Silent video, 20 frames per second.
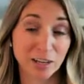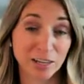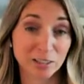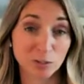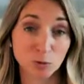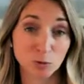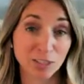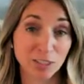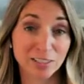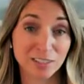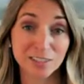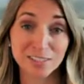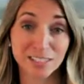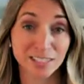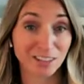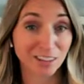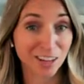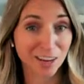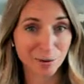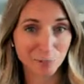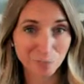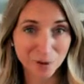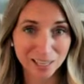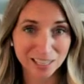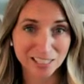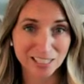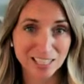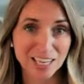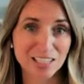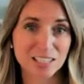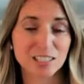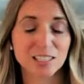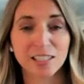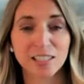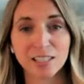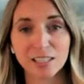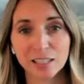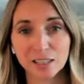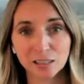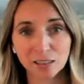as we did a lot of beta
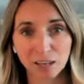testing and a